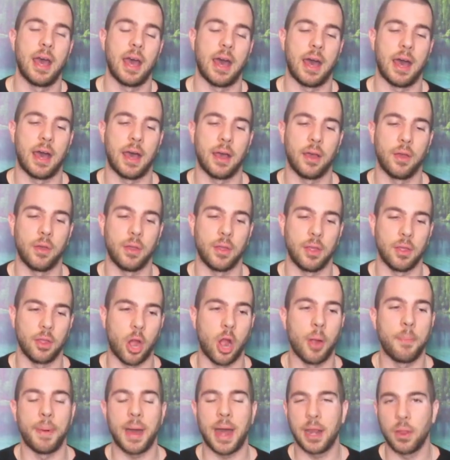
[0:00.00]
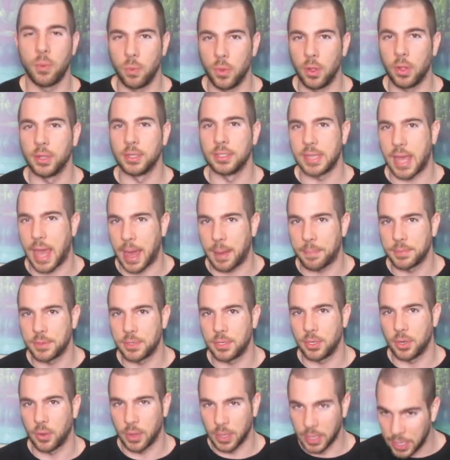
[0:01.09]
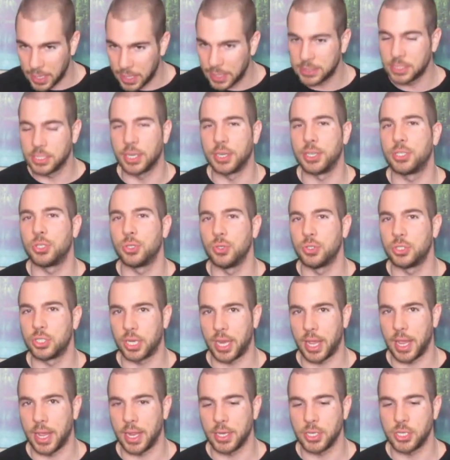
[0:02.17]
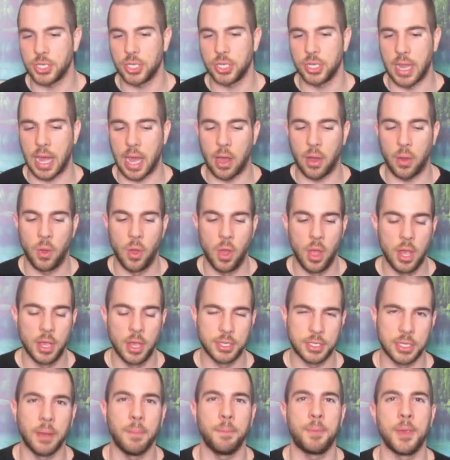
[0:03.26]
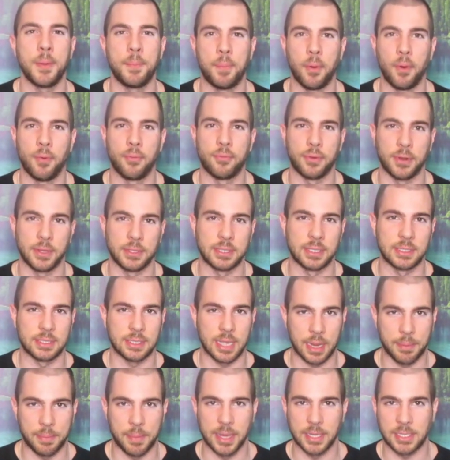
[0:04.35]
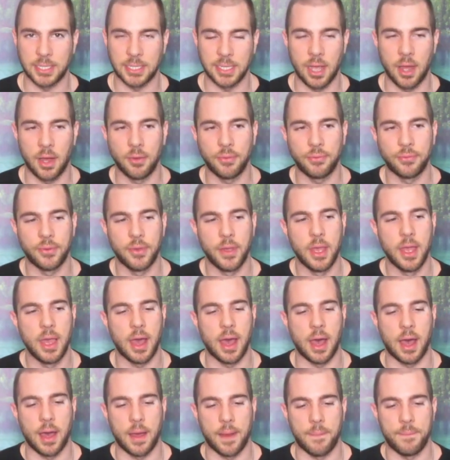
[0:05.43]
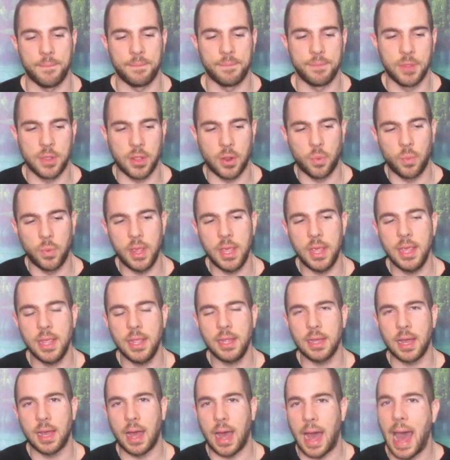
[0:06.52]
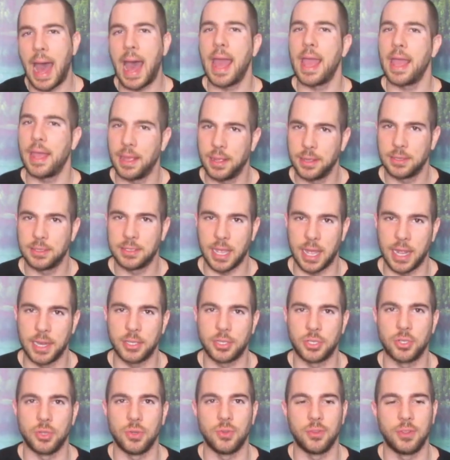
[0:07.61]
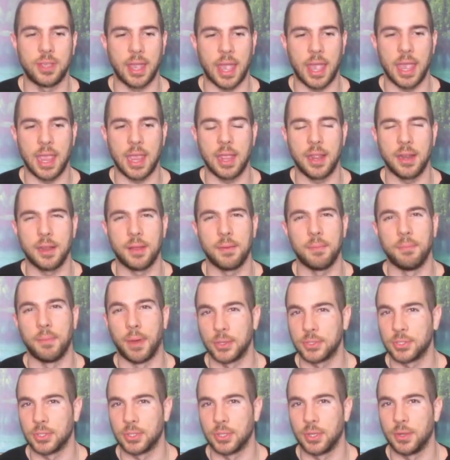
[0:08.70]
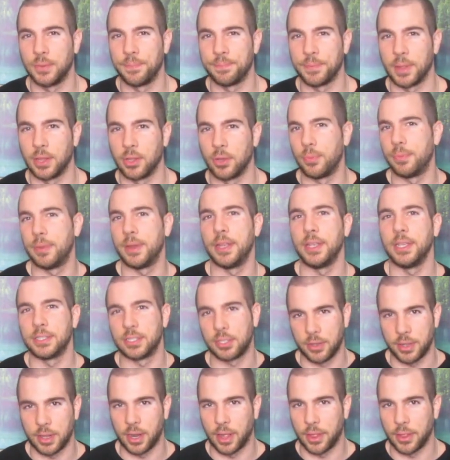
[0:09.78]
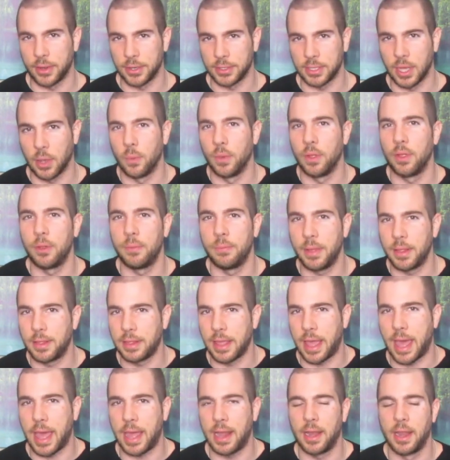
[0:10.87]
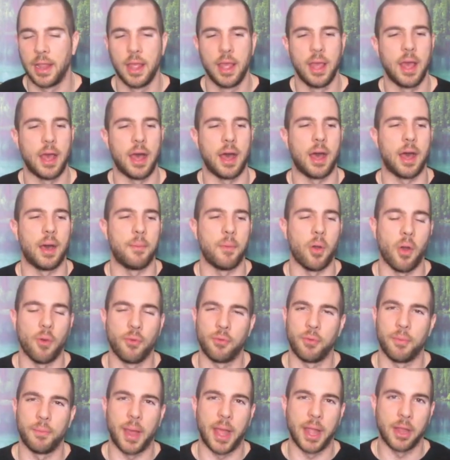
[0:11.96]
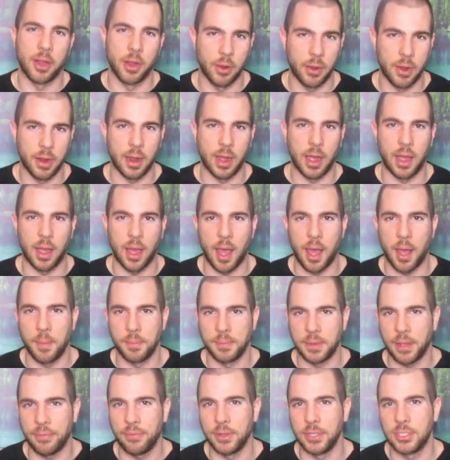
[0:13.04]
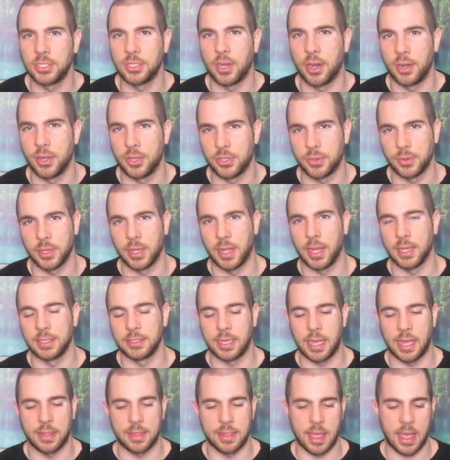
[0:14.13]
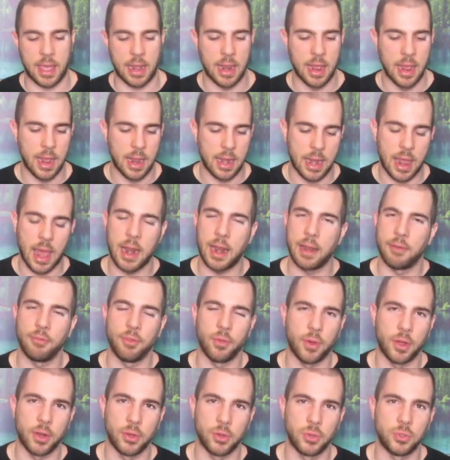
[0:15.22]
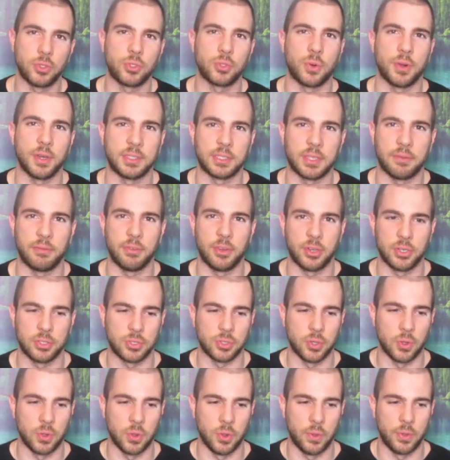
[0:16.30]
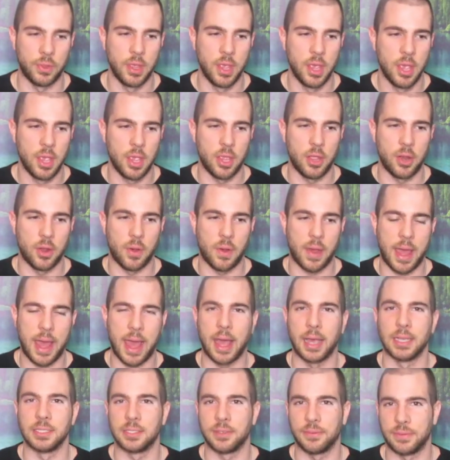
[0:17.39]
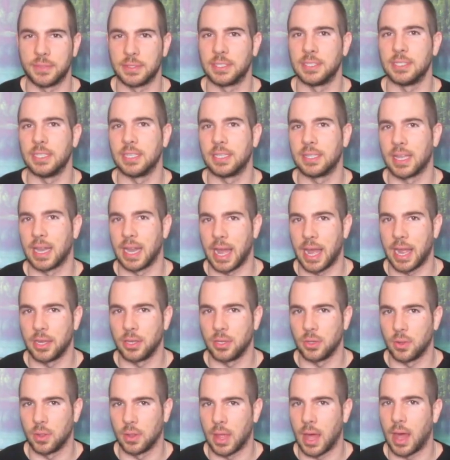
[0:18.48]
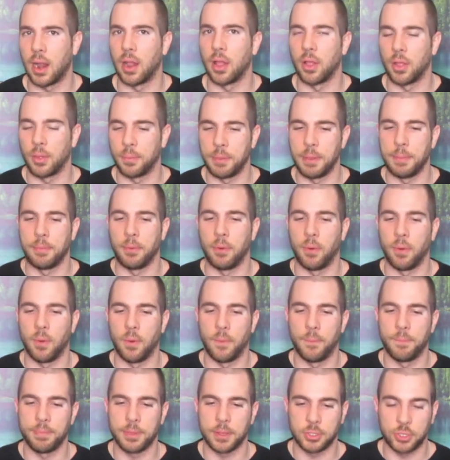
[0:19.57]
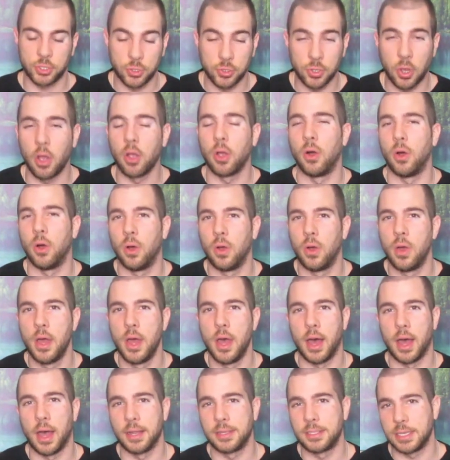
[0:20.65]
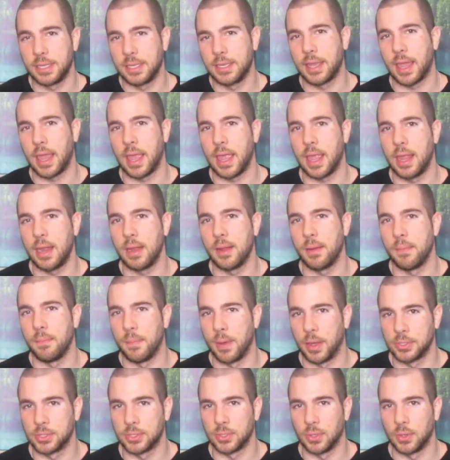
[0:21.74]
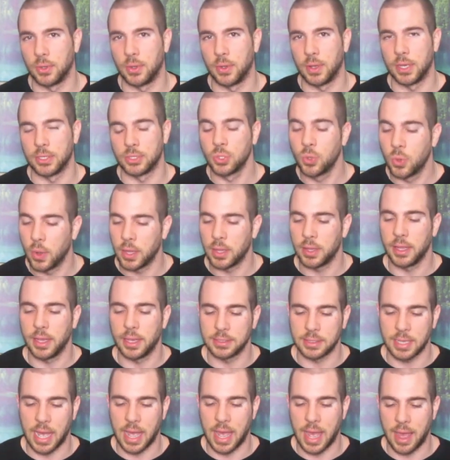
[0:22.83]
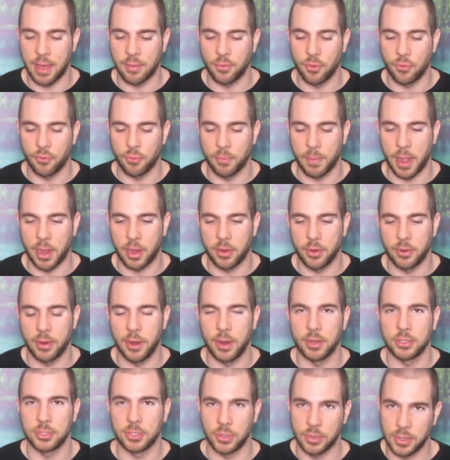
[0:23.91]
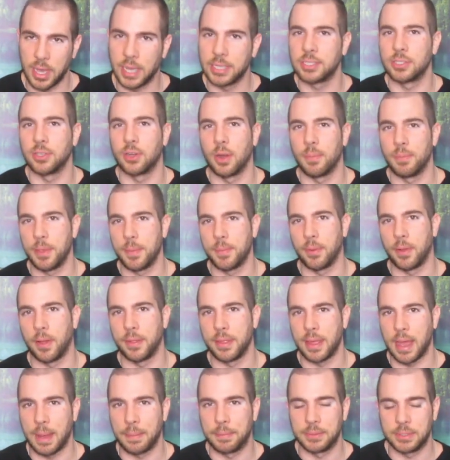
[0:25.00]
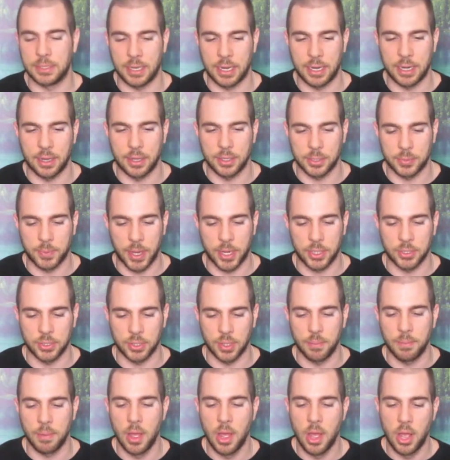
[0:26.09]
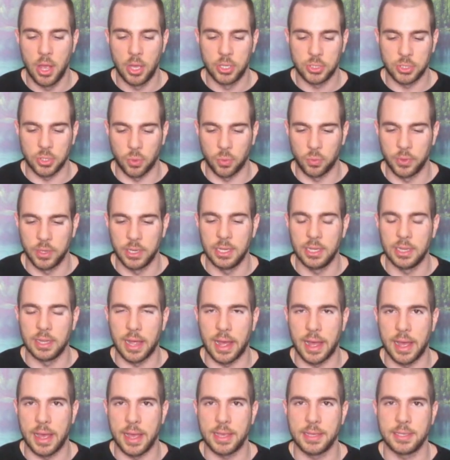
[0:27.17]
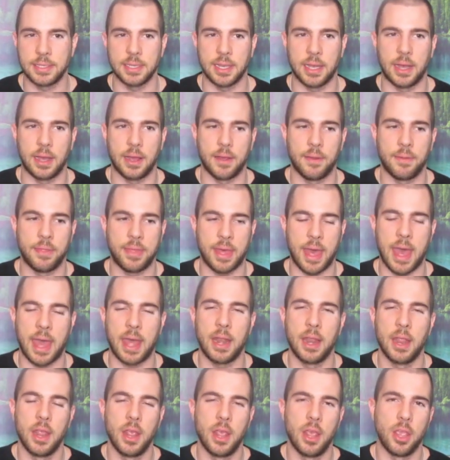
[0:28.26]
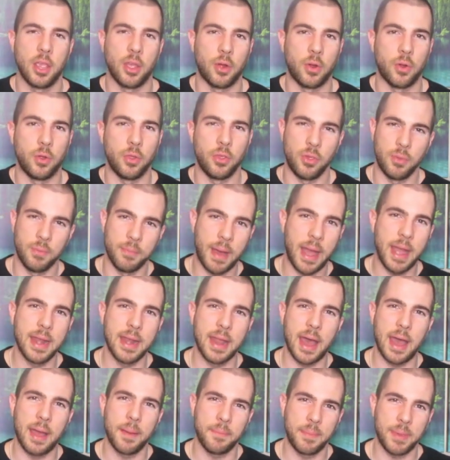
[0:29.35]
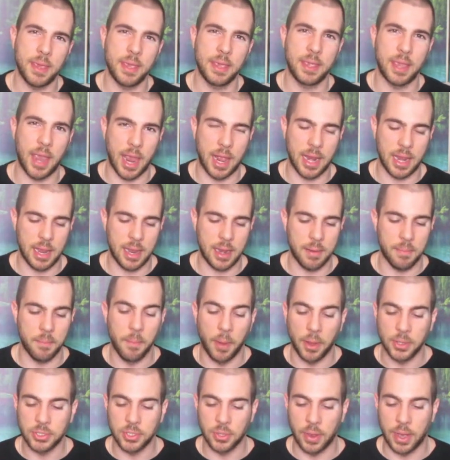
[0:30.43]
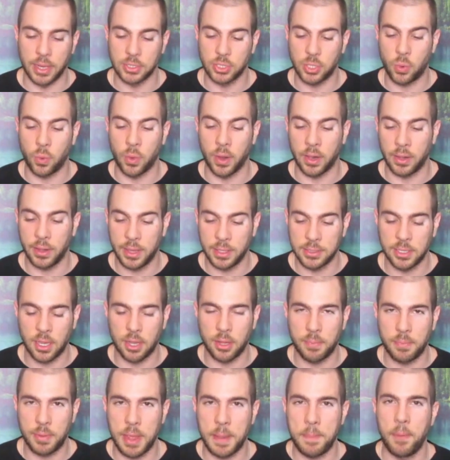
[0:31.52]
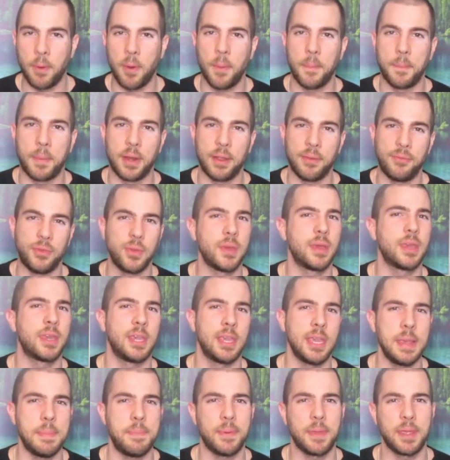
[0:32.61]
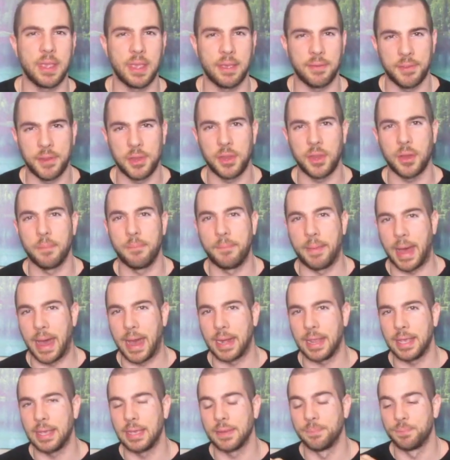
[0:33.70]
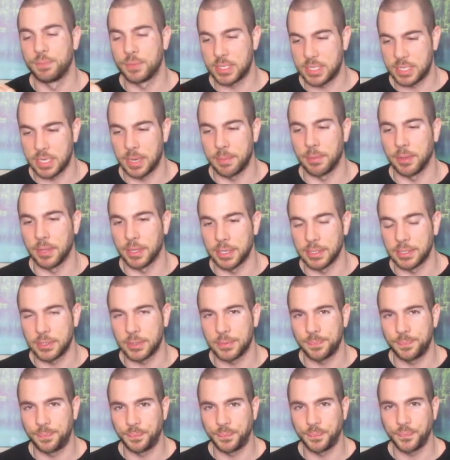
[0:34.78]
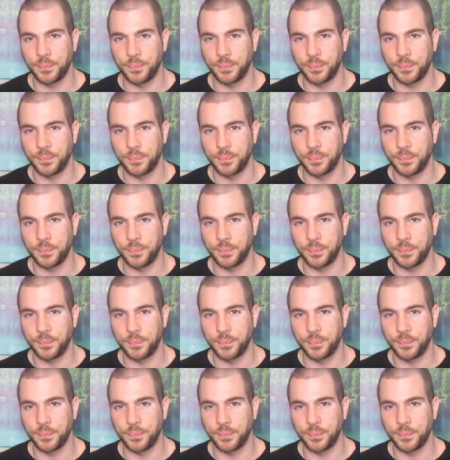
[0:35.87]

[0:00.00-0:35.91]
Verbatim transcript: uh, our body will adapt. You know, it is going to change. Now, some people, for instance, like myself, uh, you know, we, I tend to gain muscle a little bit easier than others. I will admit that. Um, over my career, I, am definitely starting to realize that that not everyone who's 27 years old, you know, has a physique that I do. A lot of other people struggle uh, to gain muscle as quickly as I have over my career. So yes, there are people on the opposite end of the spectrum so realize uh, that you know you might not be gaining muscle as quickly as other people, but if you keep giving your body stimulus